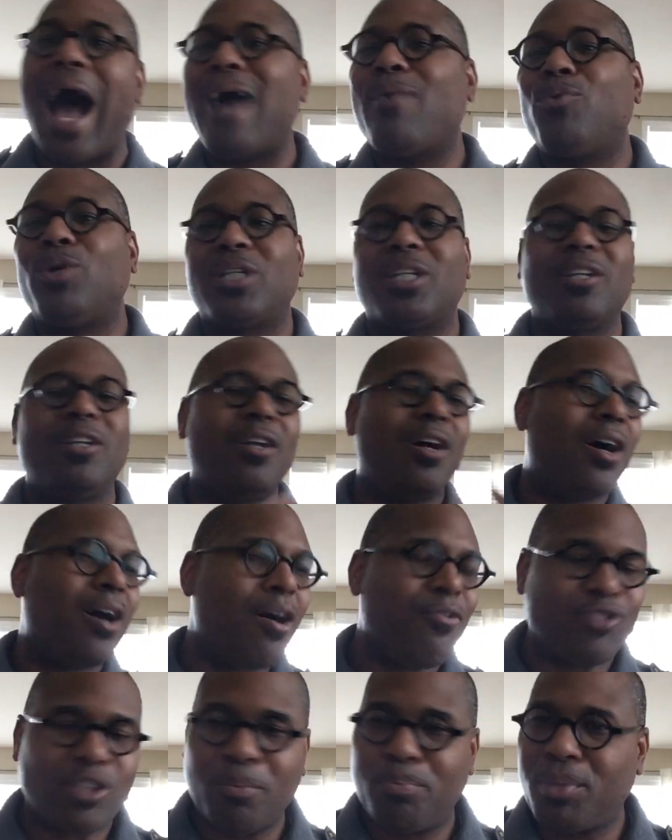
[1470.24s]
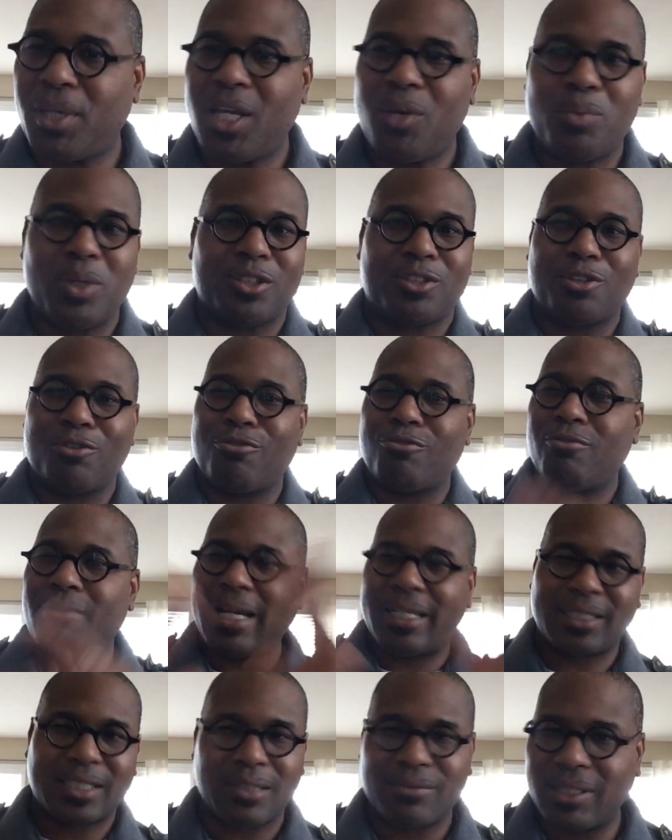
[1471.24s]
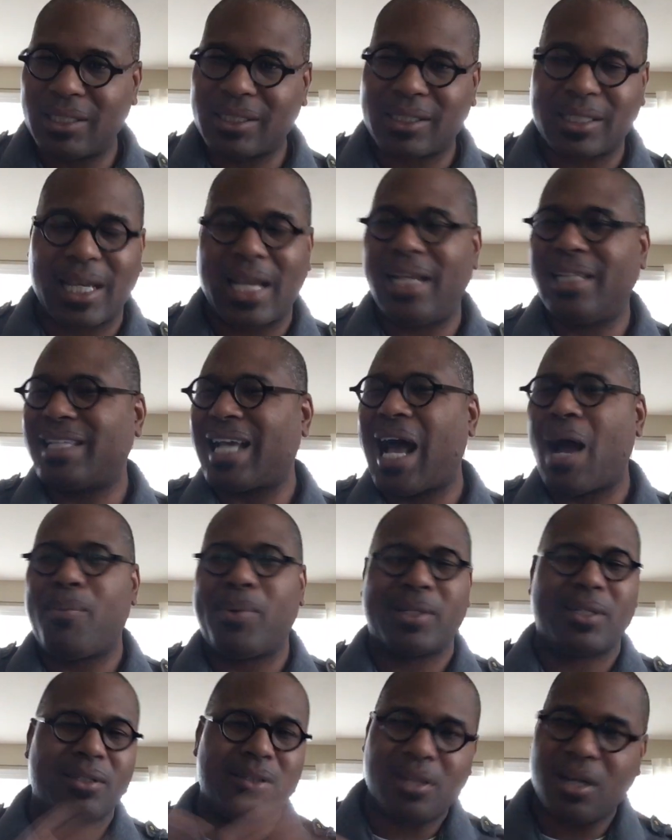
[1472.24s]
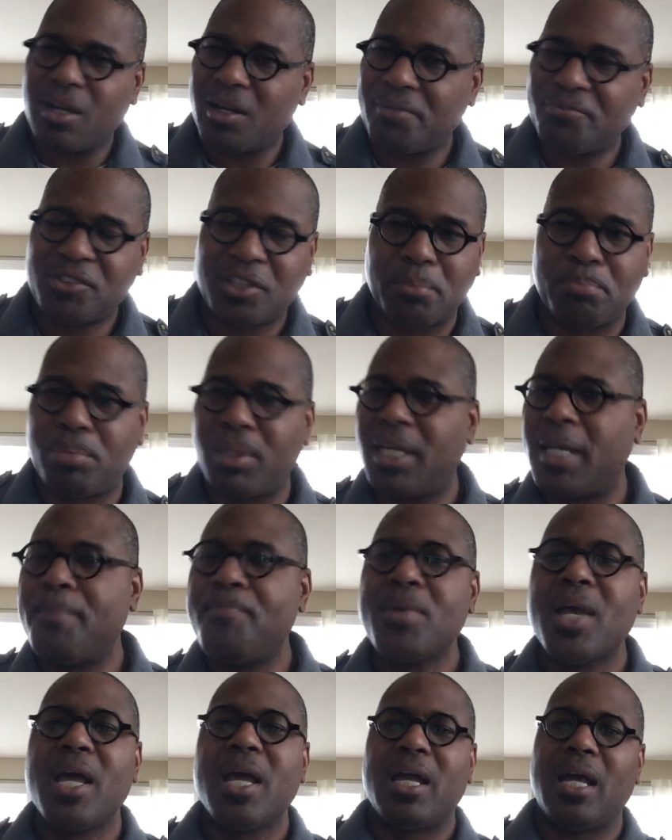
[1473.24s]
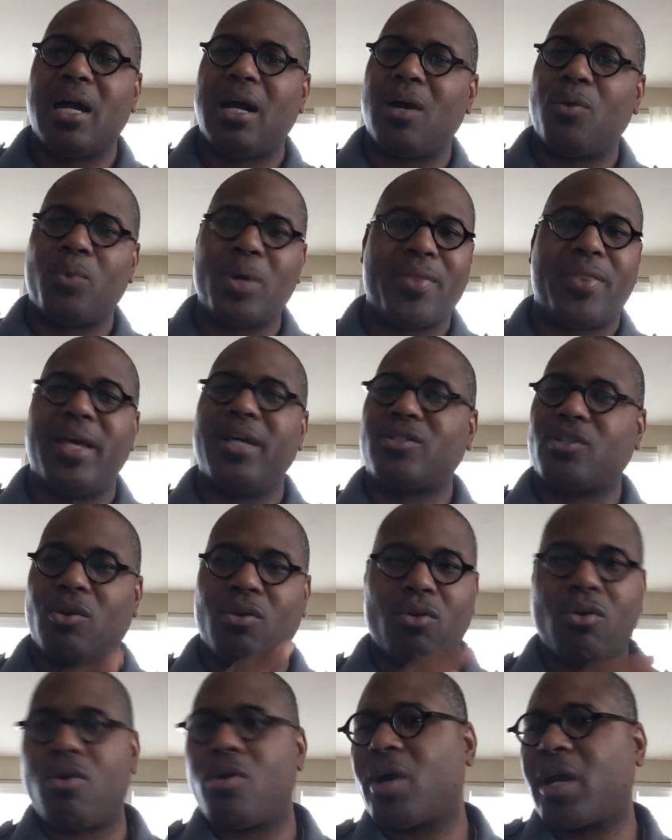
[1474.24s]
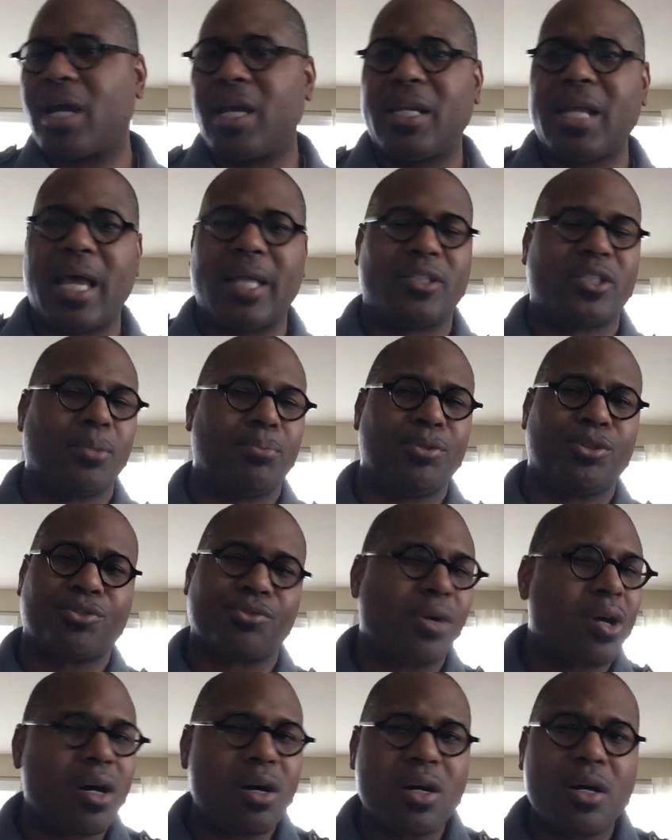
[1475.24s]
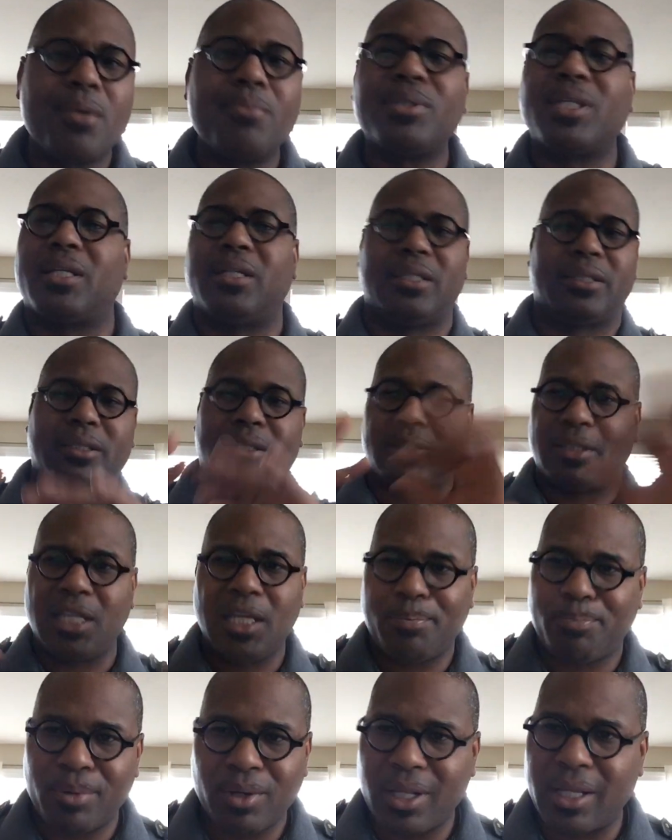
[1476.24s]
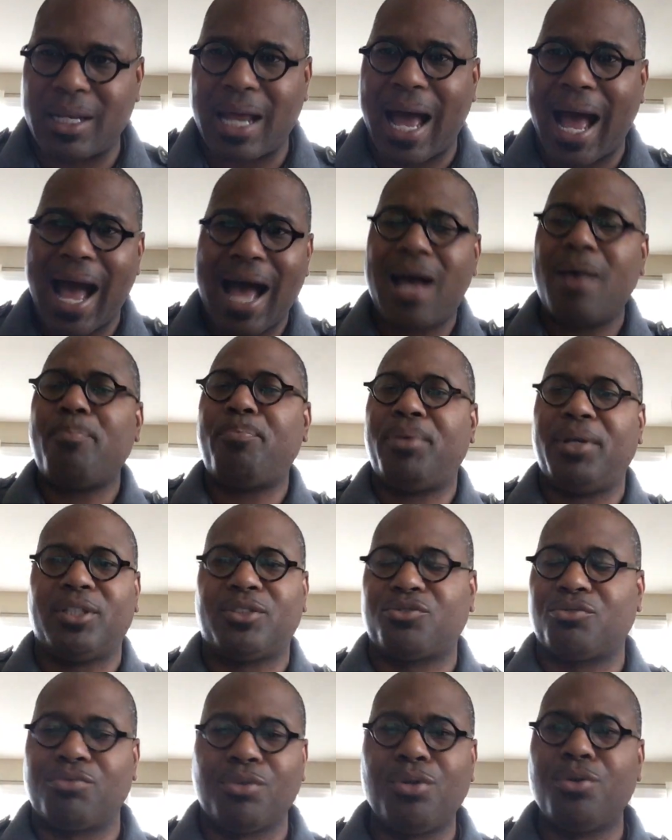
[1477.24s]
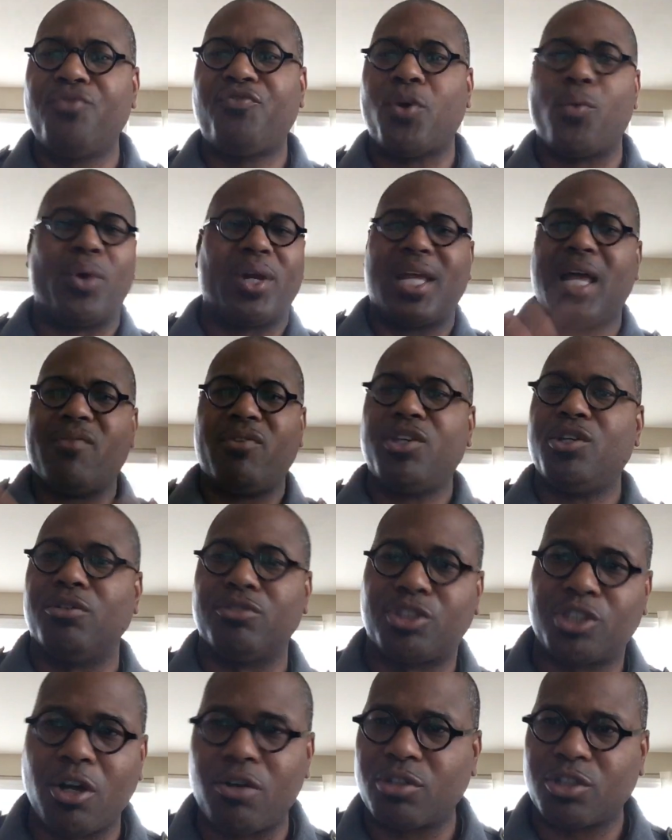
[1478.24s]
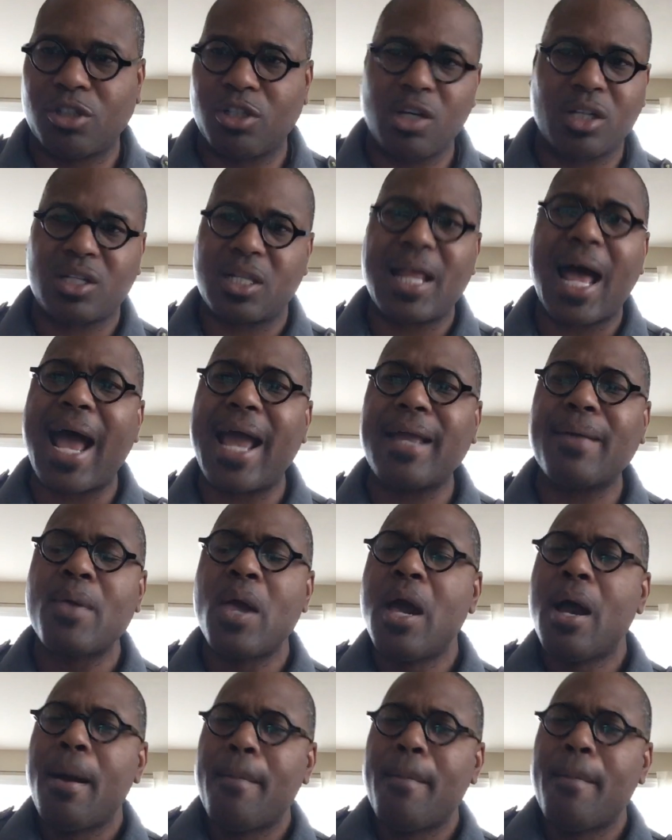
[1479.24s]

I would love to be with the rest of the saints. I would love to be uh, where there's an organ and some drums and a steeple and a high pitched roof or whatever your church looks like.